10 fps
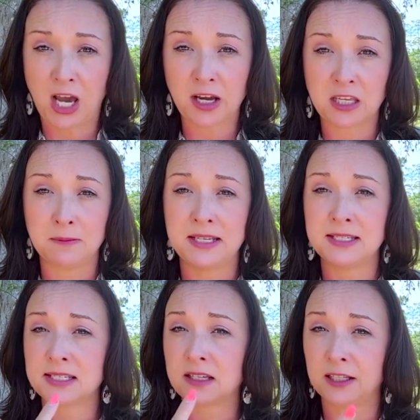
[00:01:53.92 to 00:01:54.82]

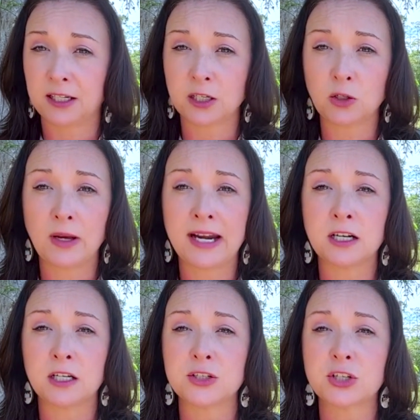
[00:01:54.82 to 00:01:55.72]
documents, clerical
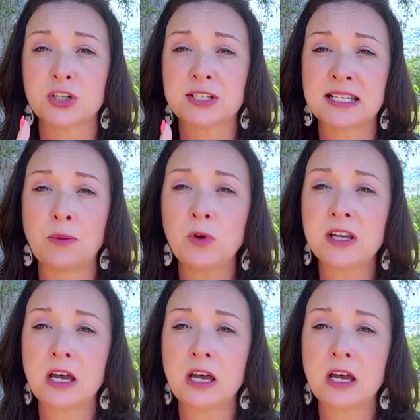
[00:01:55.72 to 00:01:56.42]
errors, or someone